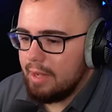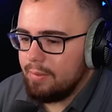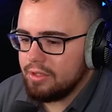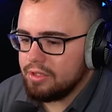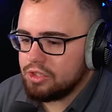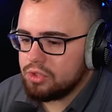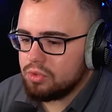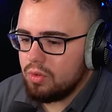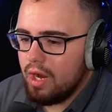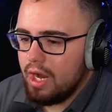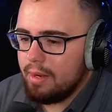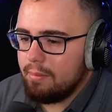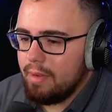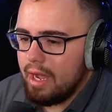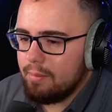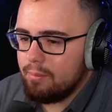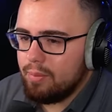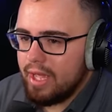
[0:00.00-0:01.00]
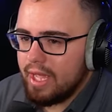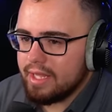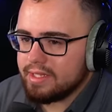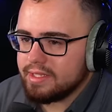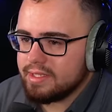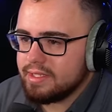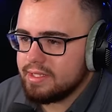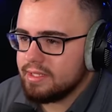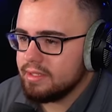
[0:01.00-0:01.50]
I've been trying my
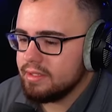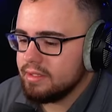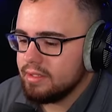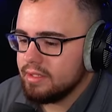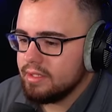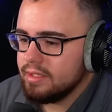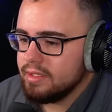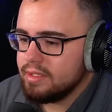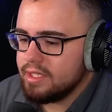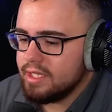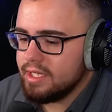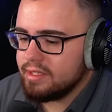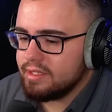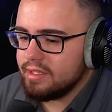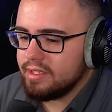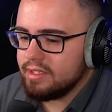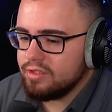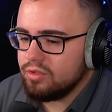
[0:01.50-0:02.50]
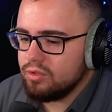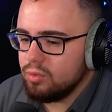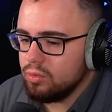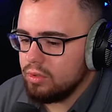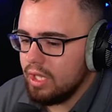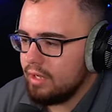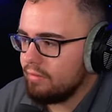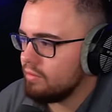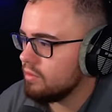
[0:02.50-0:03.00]
best to get to these new
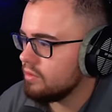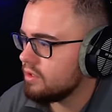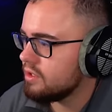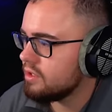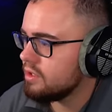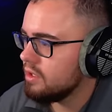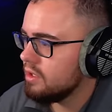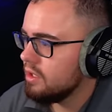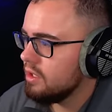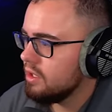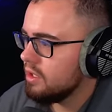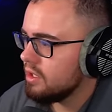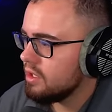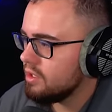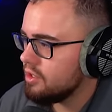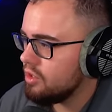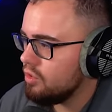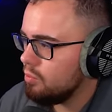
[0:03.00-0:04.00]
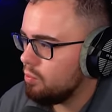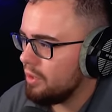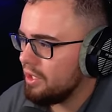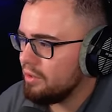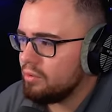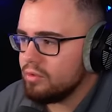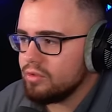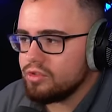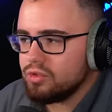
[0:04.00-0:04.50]
levels. Continue
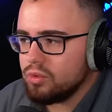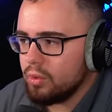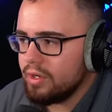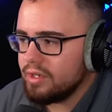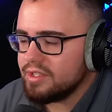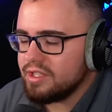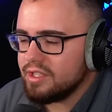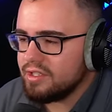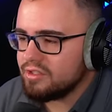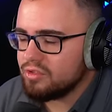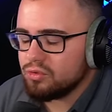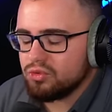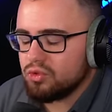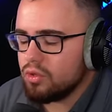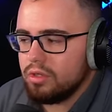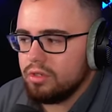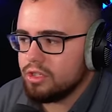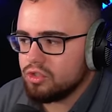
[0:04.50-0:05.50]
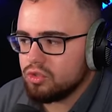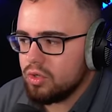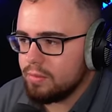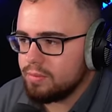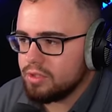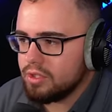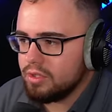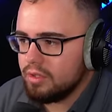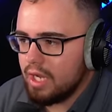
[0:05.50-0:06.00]
playing through the story to see the
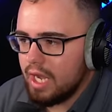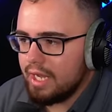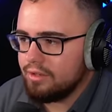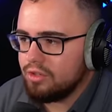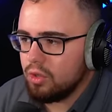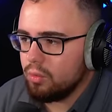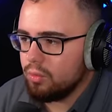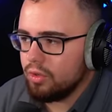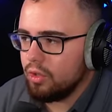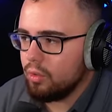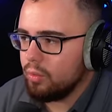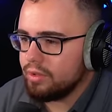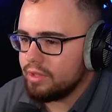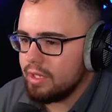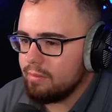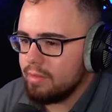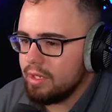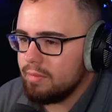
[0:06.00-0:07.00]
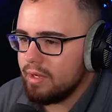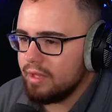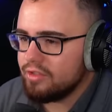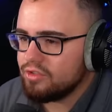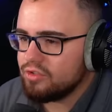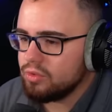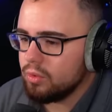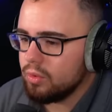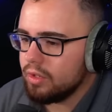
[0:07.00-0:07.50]
description. I don't know what they by
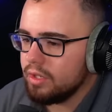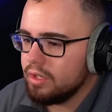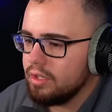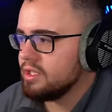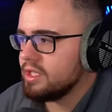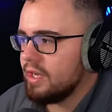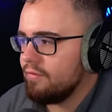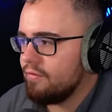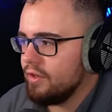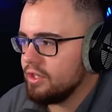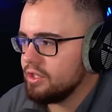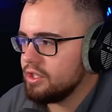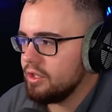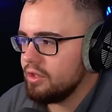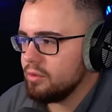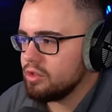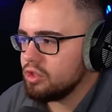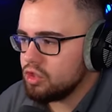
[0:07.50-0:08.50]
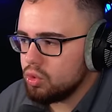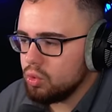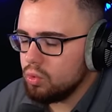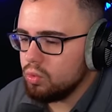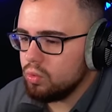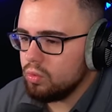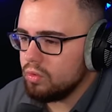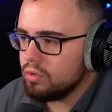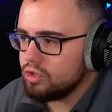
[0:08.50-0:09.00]
the story because I finished it. There's
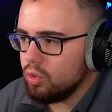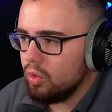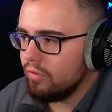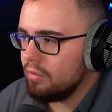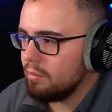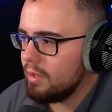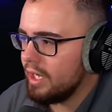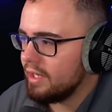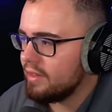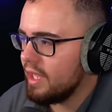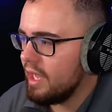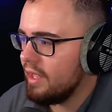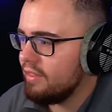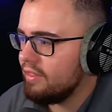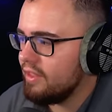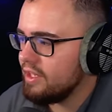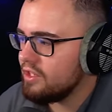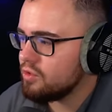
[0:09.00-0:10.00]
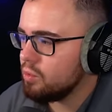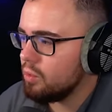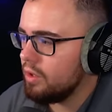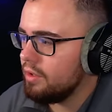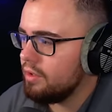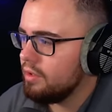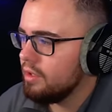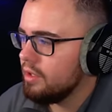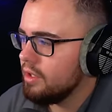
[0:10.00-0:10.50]
two two of them like that. This
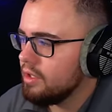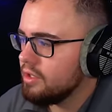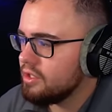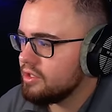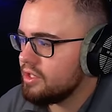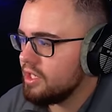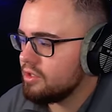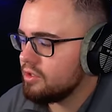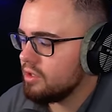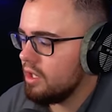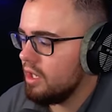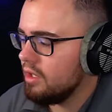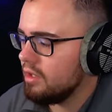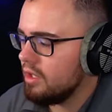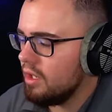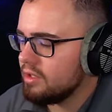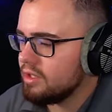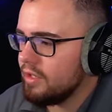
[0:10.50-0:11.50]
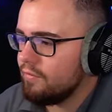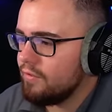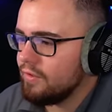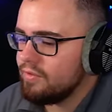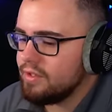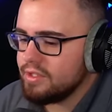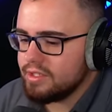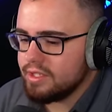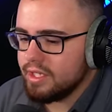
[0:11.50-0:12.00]
one just says unlocked at
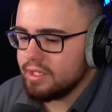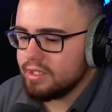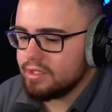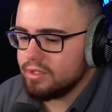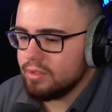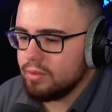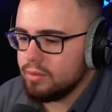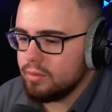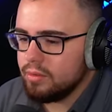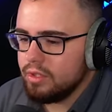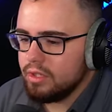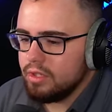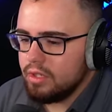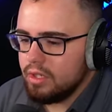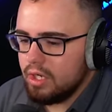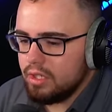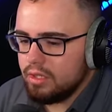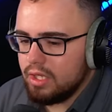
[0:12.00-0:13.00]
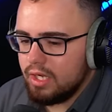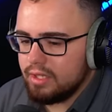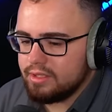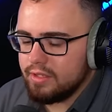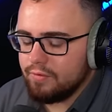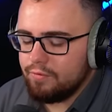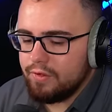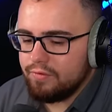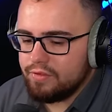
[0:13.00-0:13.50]
56, so
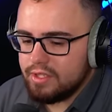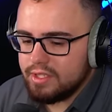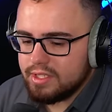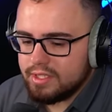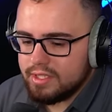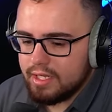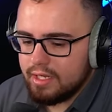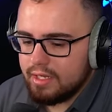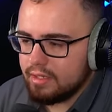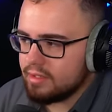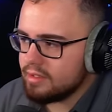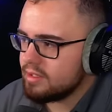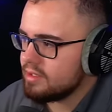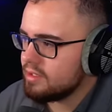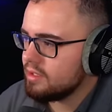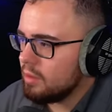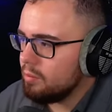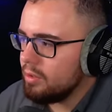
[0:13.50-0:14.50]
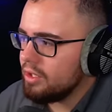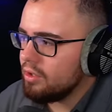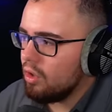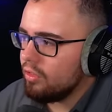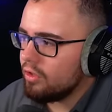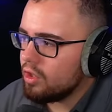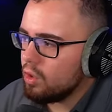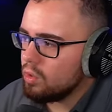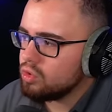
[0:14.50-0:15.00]
unlocked at 56. Complete
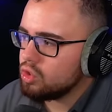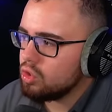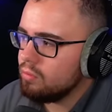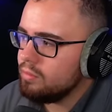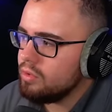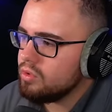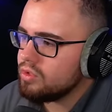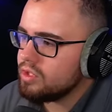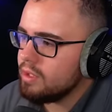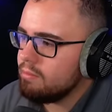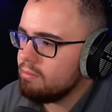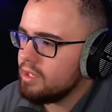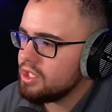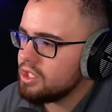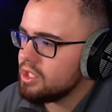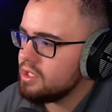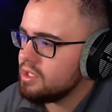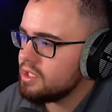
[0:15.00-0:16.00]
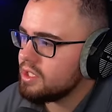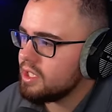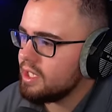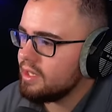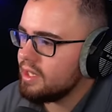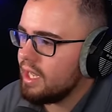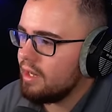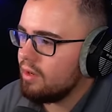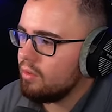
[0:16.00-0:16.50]
all the cultural museum missions to
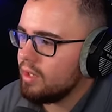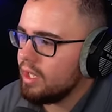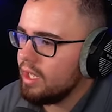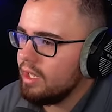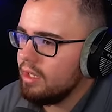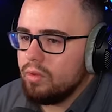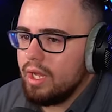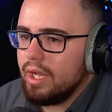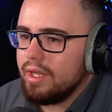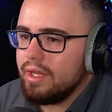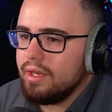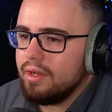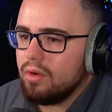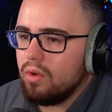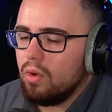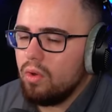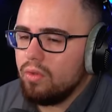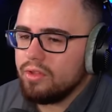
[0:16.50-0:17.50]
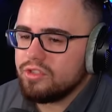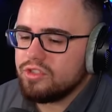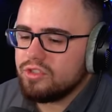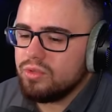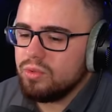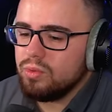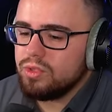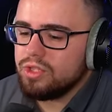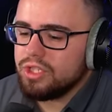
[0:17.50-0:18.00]
get that. Okay. We're not getting all the
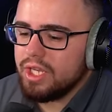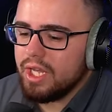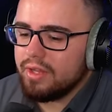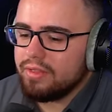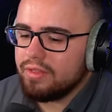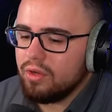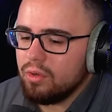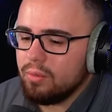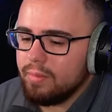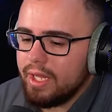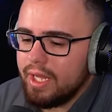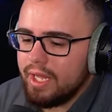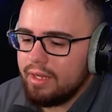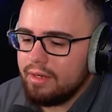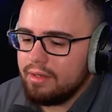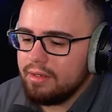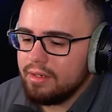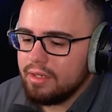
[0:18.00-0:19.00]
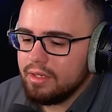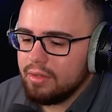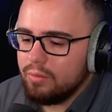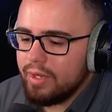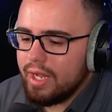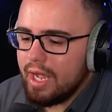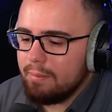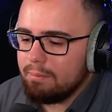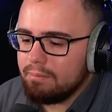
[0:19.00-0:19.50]
suits yet though, man.
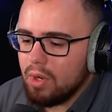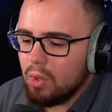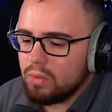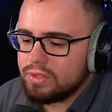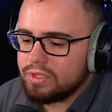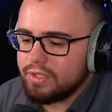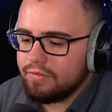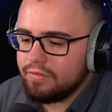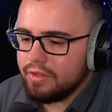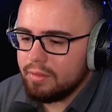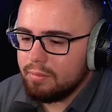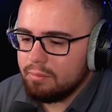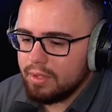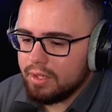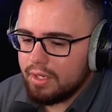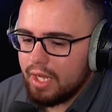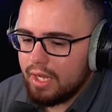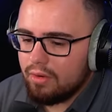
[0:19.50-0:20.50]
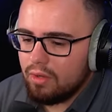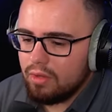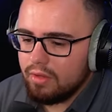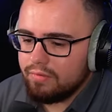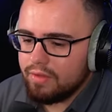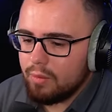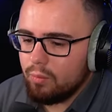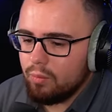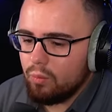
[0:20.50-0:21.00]
We got most of them, but not all
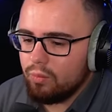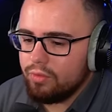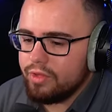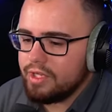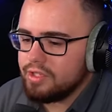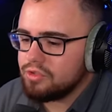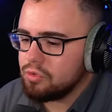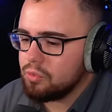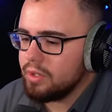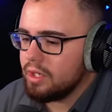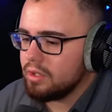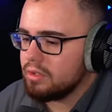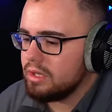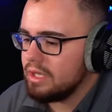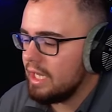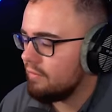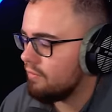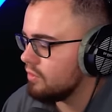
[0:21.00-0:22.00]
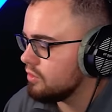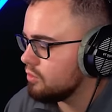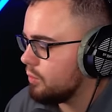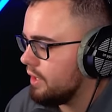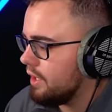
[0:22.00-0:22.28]
of them. These three are levels.